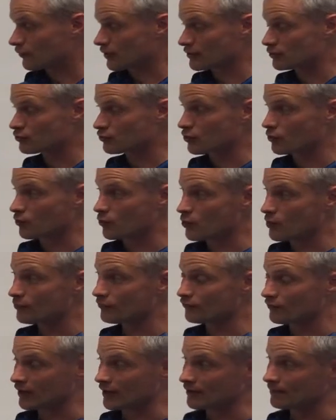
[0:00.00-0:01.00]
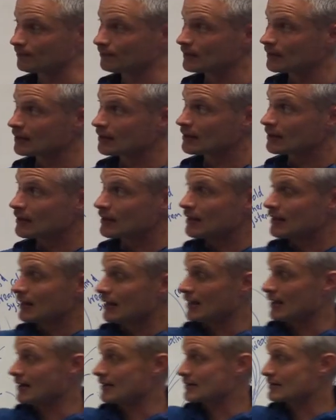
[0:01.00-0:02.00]
front or a warm front.
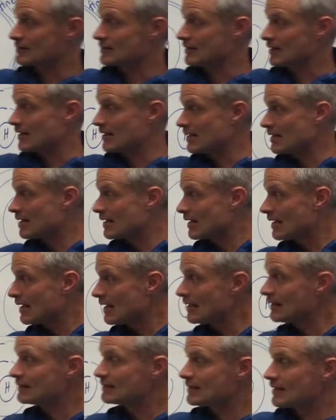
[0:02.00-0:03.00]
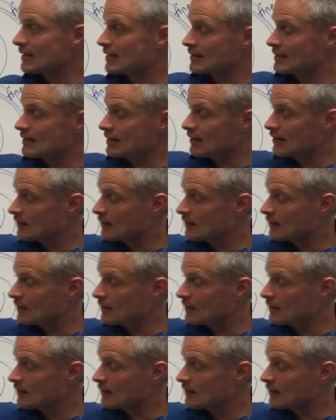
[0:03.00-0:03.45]
And it's the heating and the